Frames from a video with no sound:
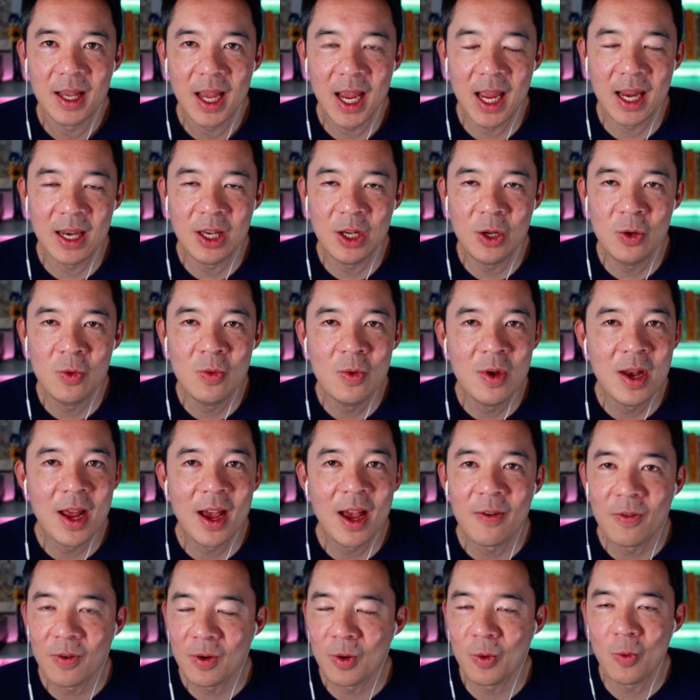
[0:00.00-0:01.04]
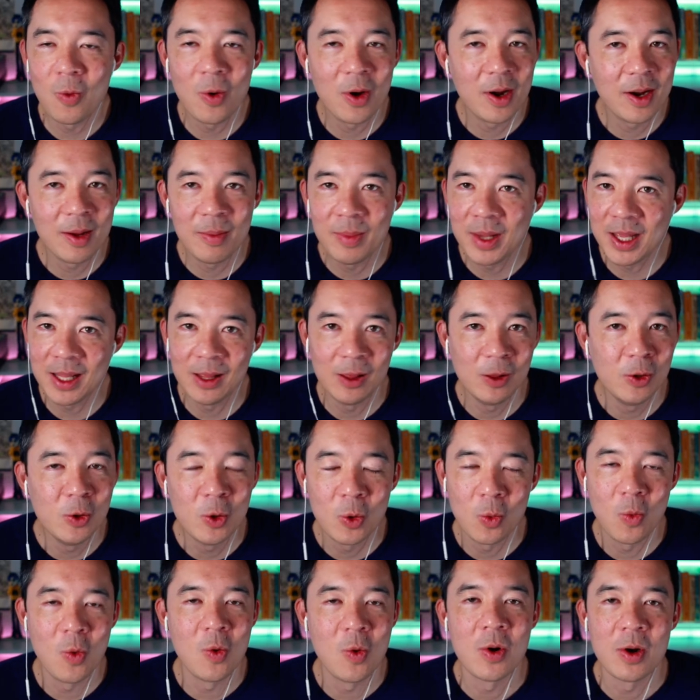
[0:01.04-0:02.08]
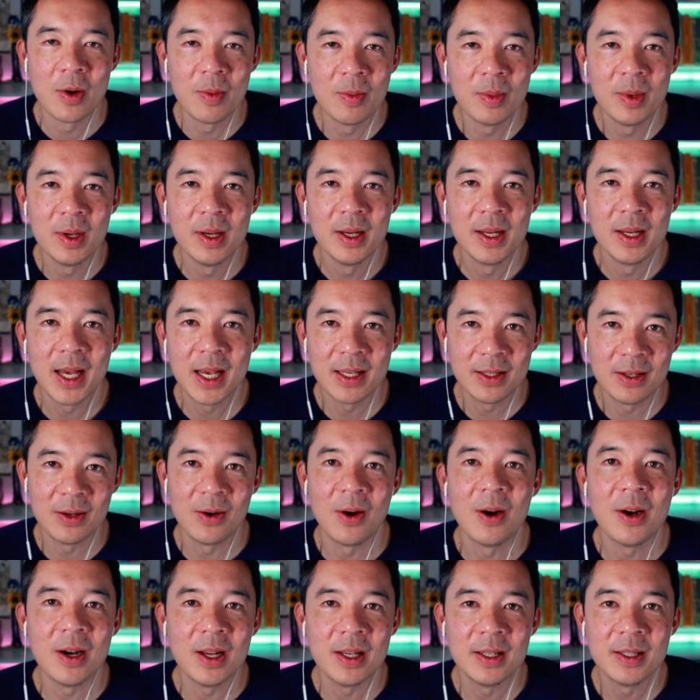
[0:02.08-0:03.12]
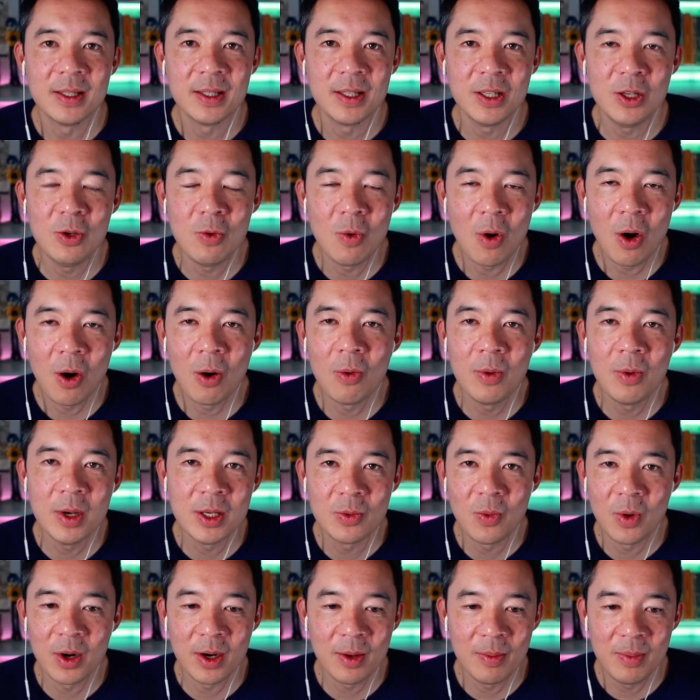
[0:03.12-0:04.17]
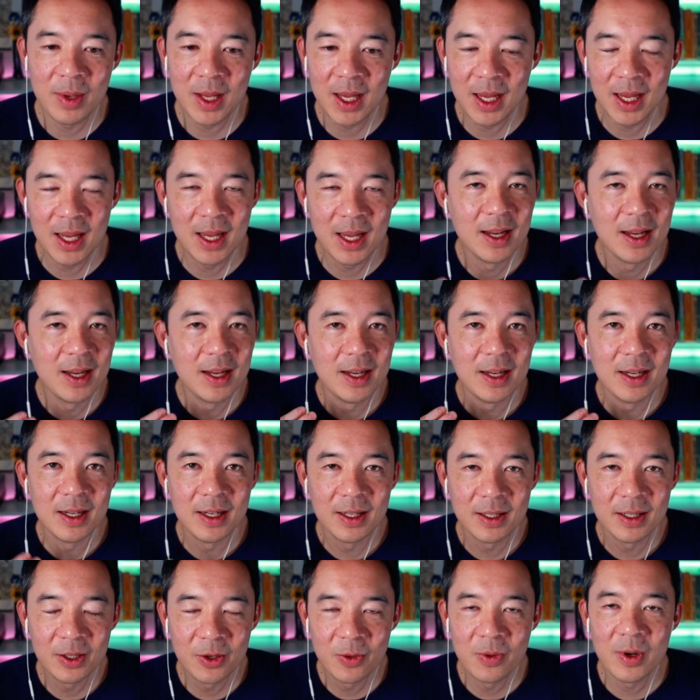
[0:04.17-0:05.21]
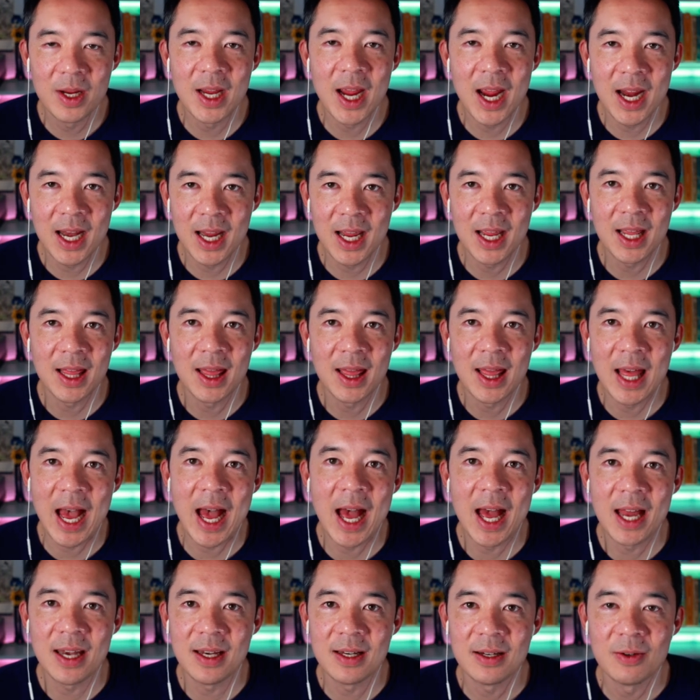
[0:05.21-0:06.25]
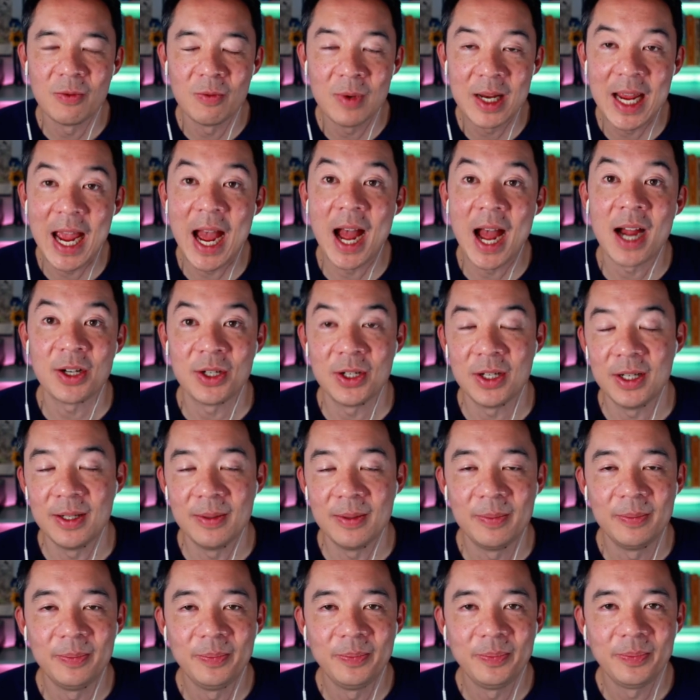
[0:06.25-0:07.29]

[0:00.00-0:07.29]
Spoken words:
And you never want to be lukewarm as an artist. You always want to be creating that reaction.